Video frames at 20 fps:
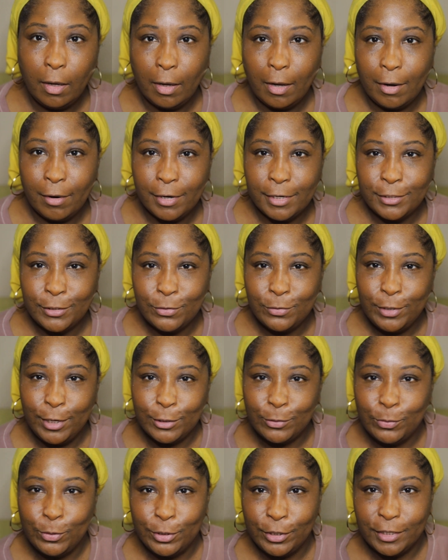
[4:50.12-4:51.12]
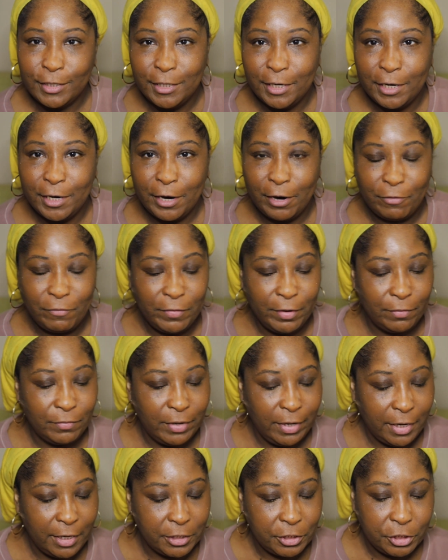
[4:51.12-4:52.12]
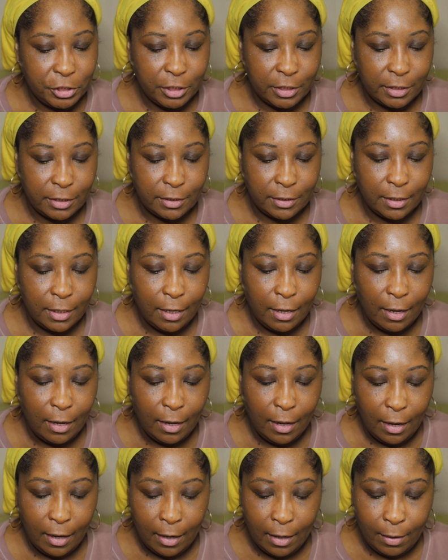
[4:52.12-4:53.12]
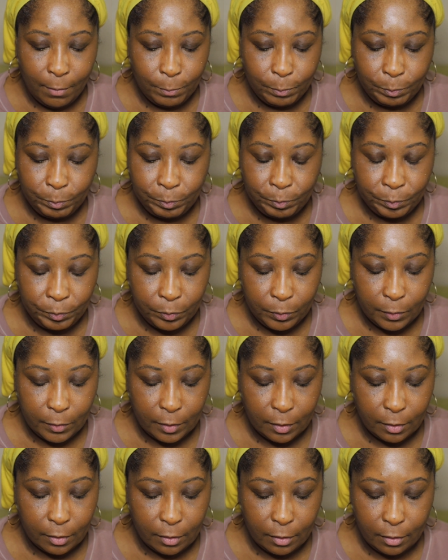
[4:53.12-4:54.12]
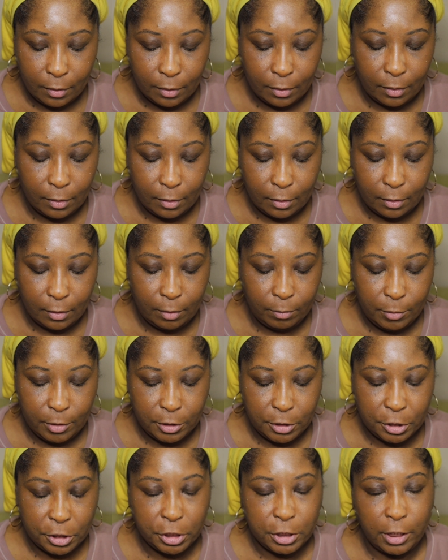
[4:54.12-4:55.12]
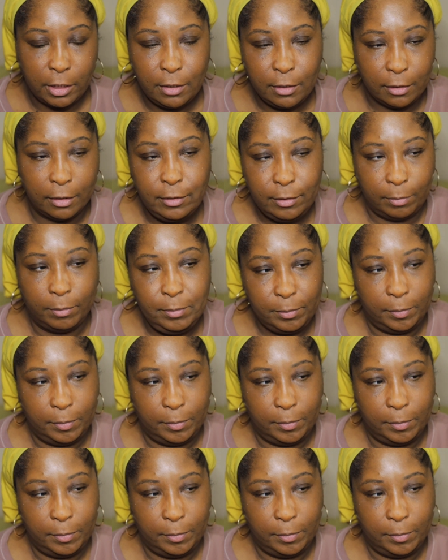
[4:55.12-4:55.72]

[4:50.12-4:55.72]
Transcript: All right, so next we're going to take our foundation. Let me just shake it up.